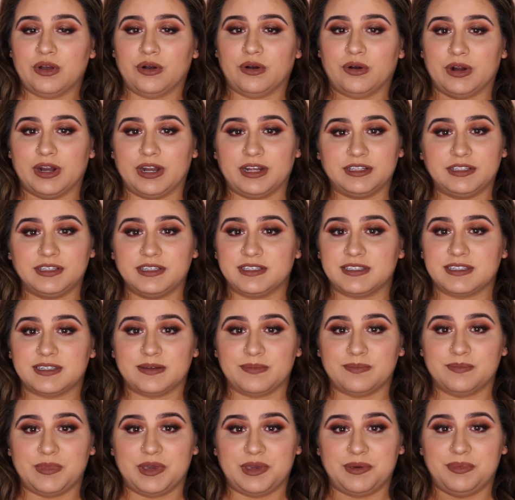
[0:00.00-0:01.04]
or at
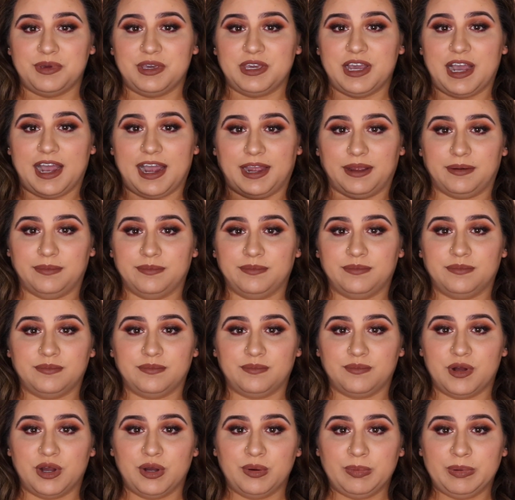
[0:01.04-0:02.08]
least maybe I'm
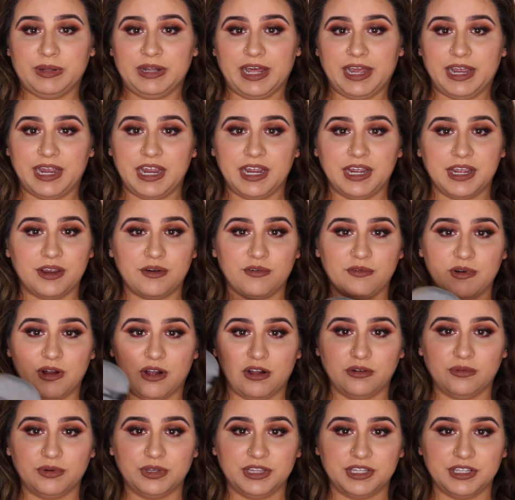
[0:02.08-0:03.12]
applying it
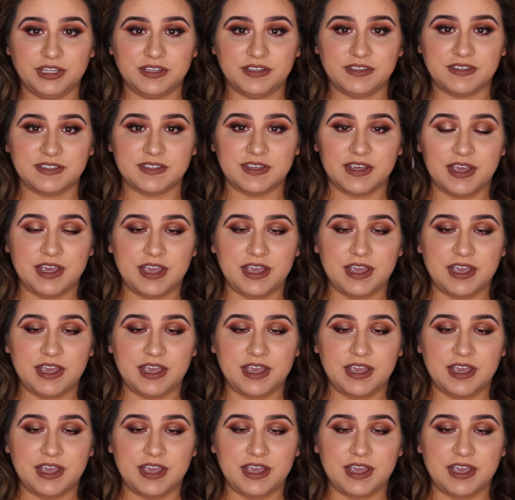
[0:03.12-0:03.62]
wrong with this